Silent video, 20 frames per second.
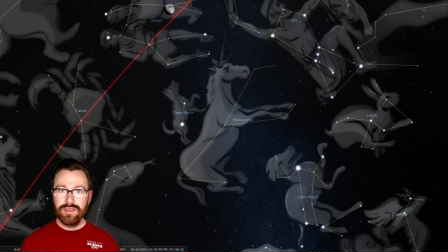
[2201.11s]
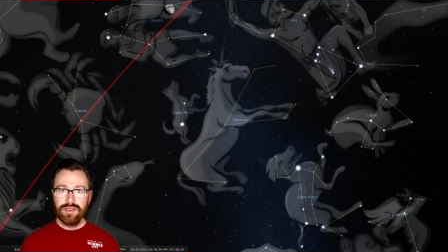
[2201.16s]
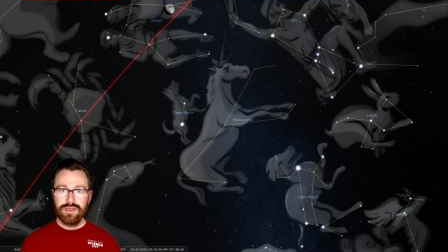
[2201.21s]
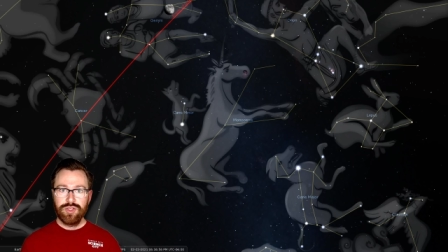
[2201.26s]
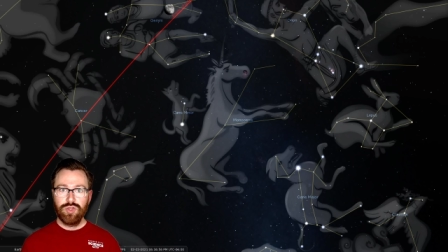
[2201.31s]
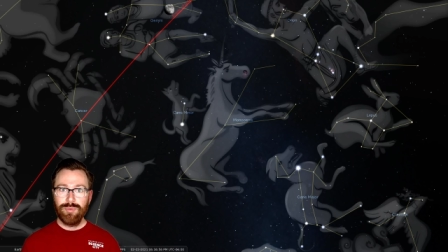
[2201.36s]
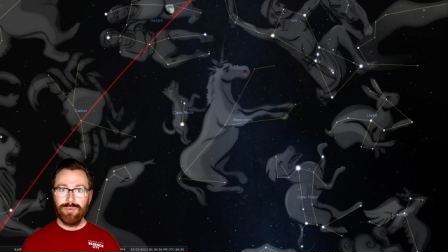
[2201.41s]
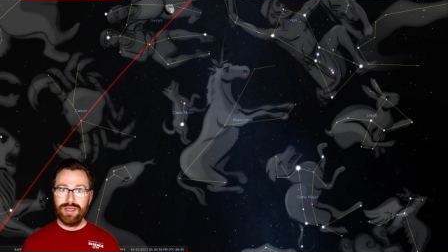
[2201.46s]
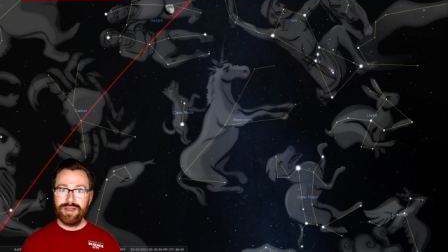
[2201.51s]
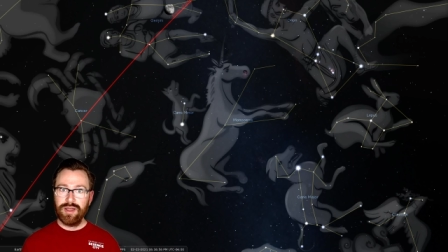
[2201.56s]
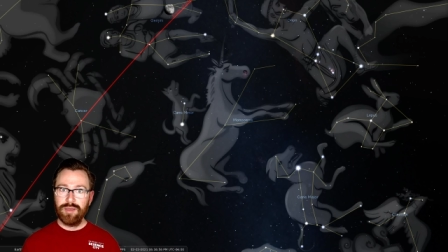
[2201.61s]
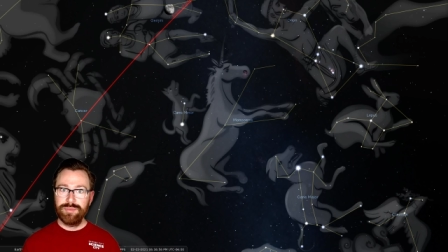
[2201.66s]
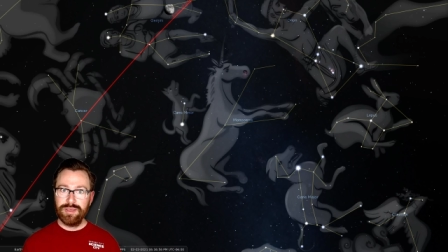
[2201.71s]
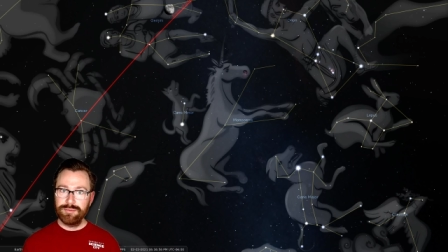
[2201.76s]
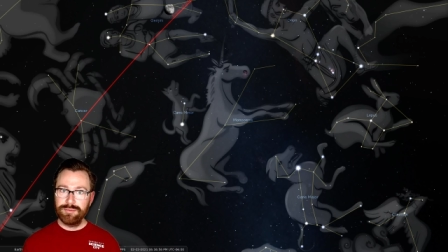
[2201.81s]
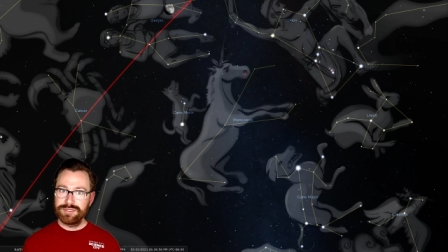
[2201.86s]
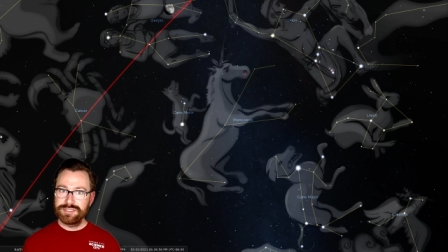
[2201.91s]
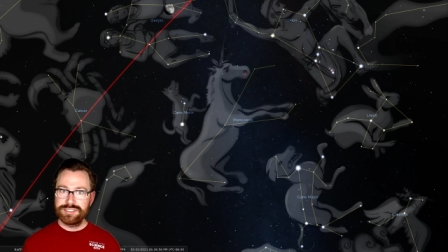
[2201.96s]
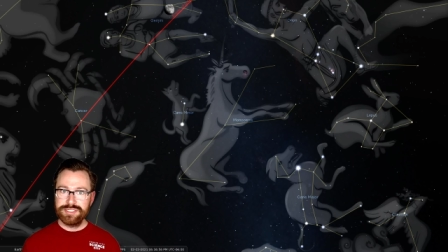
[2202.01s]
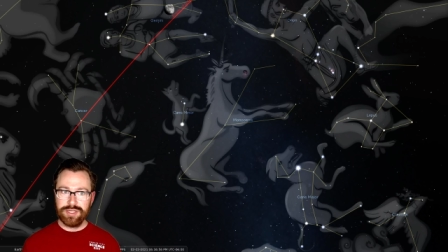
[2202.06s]
you might not be
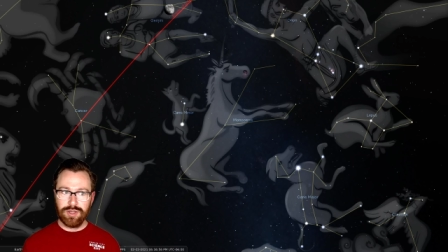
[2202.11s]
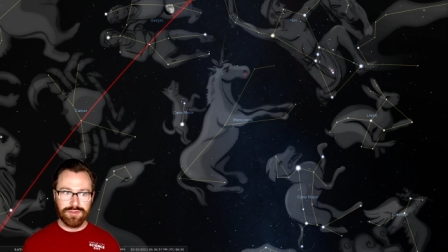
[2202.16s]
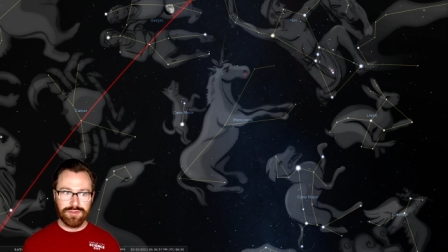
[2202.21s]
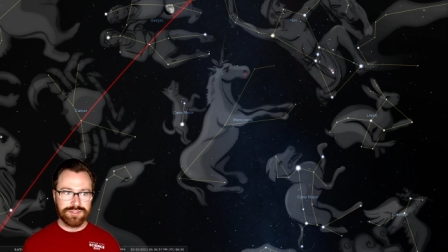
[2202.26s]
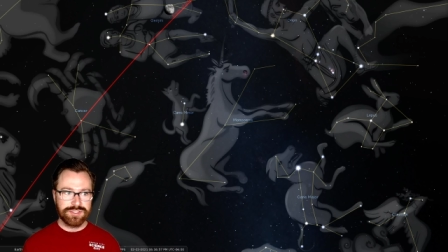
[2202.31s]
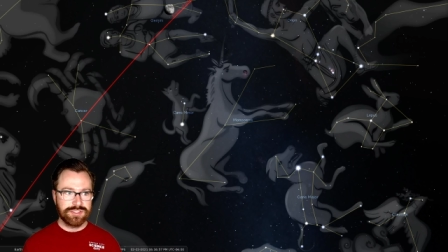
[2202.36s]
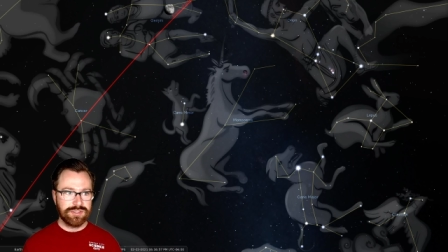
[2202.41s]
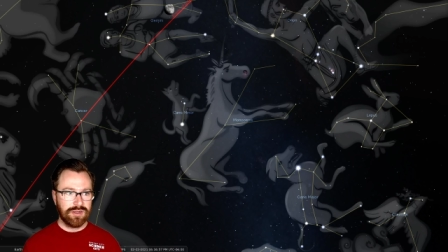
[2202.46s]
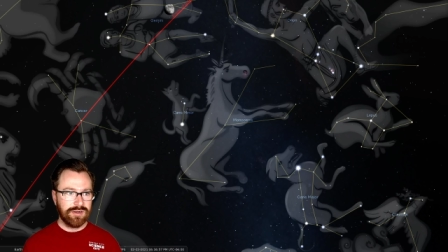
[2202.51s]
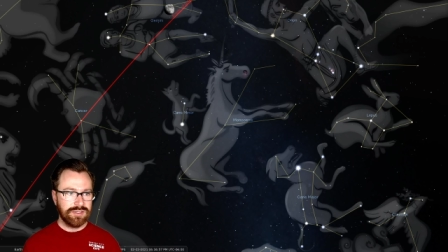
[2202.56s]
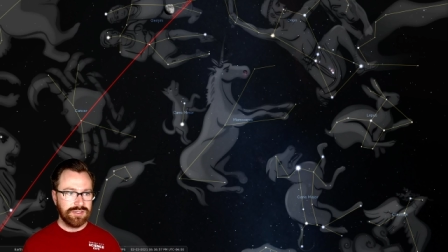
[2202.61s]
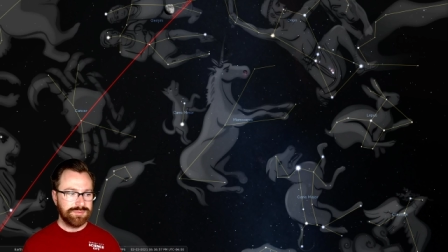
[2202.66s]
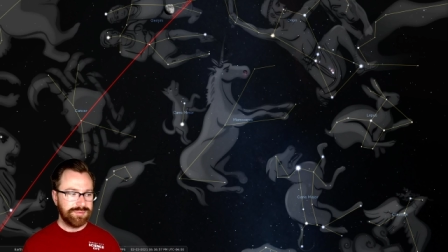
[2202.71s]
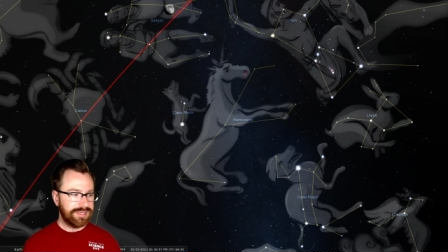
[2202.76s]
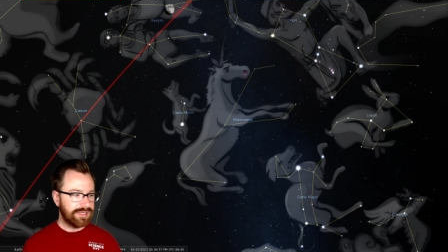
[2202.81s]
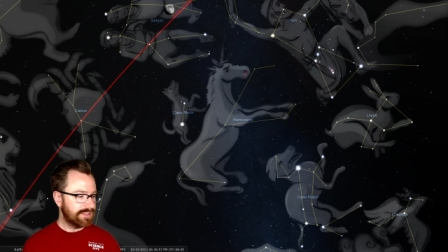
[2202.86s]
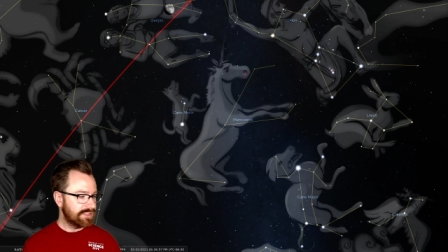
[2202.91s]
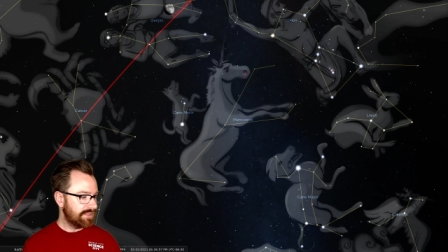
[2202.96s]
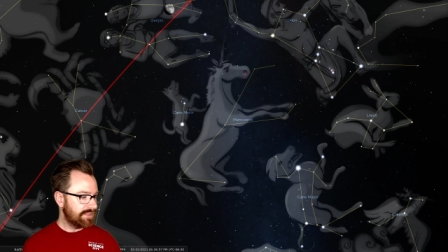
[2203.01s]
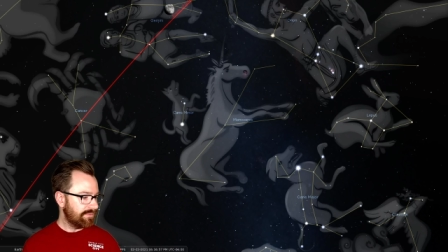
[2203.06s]
able to see all the stars
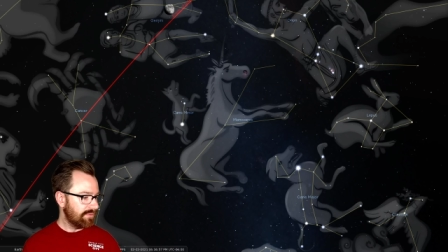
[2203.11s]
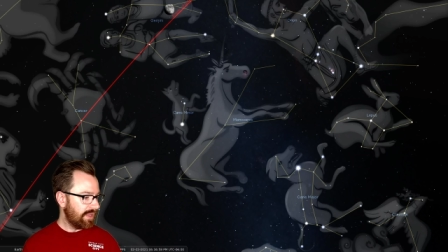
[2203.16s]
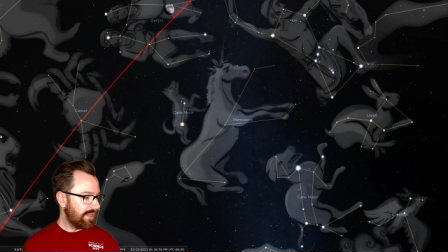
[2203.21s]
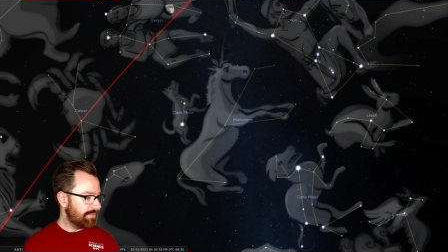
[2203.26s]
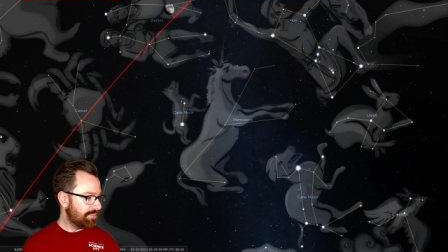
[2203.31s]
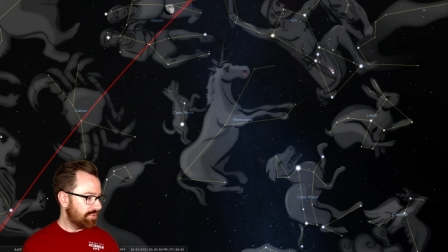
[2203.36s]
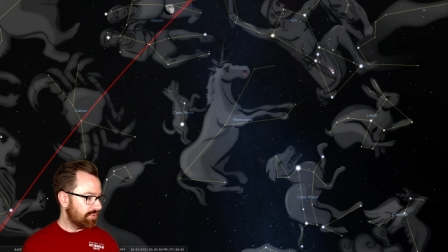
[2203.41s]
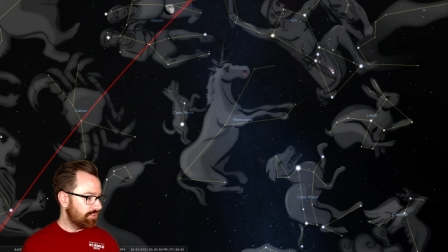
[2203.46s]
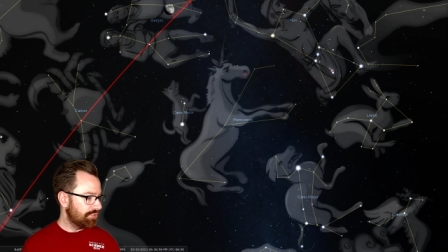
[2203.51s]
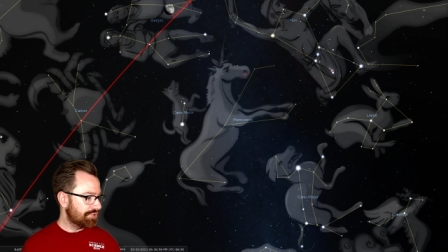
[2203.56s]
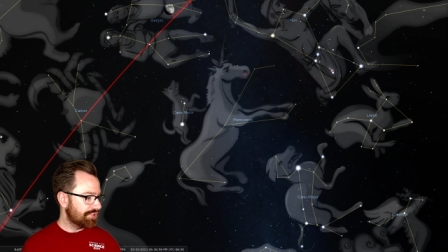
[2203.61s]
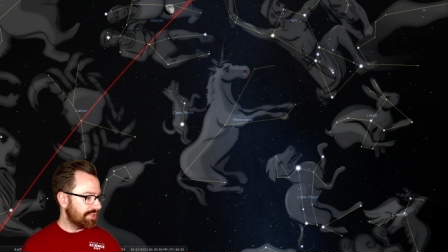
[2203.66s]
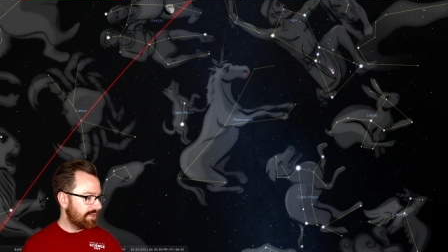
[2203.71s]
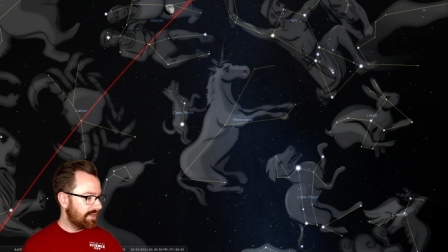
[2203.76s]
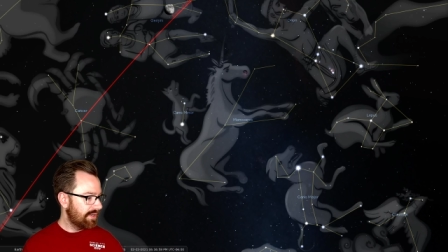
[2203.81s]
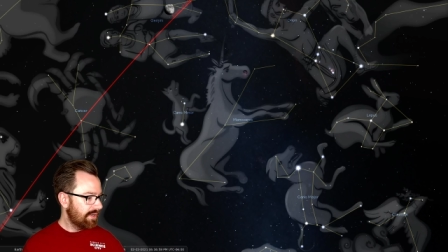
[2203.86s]
because of light pollution.